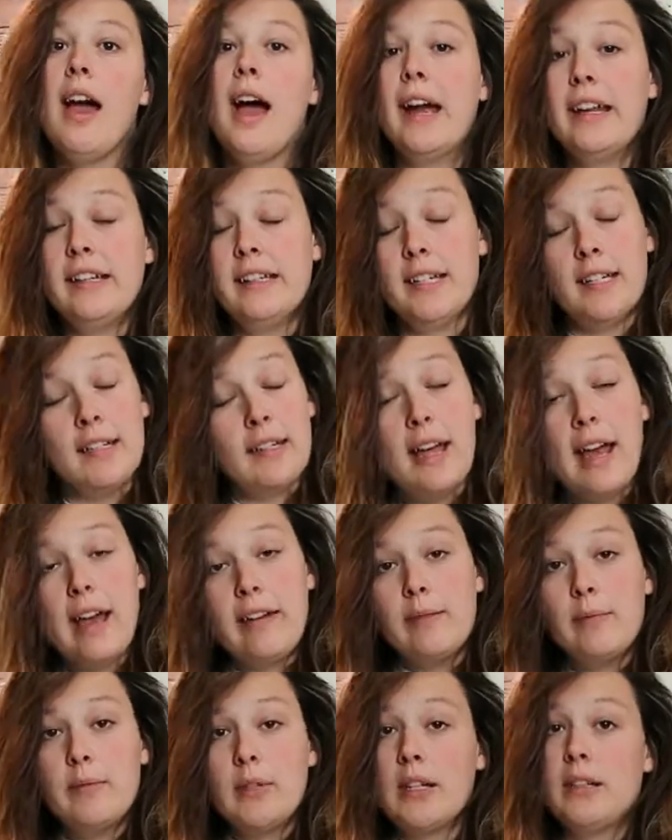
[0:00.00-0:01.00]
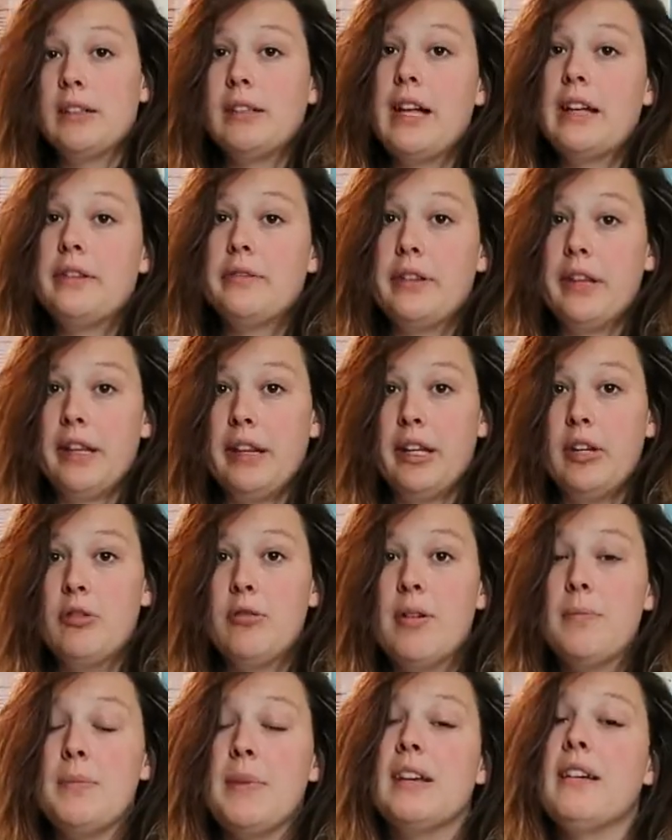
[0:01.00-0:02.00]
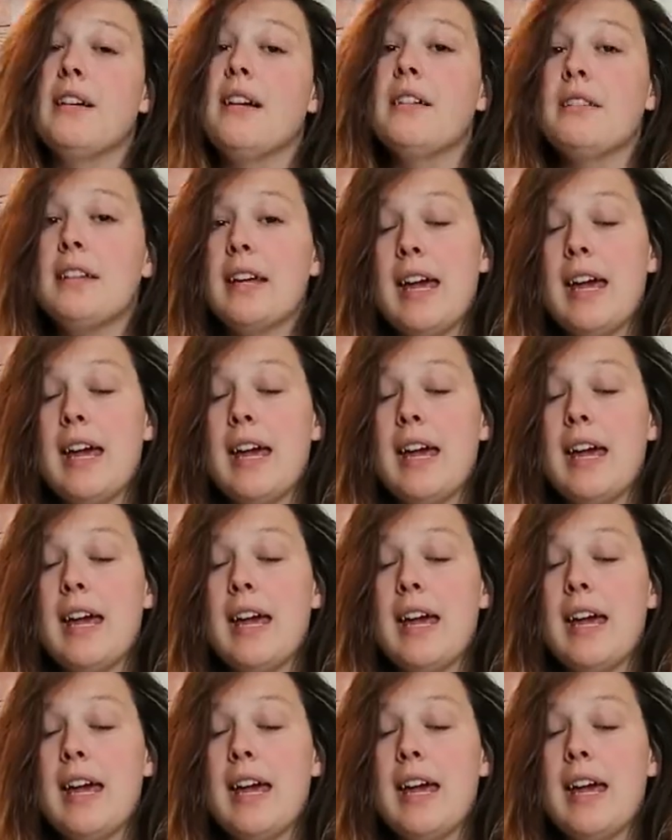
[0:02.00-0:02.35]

I didn't have him send glass with the little one because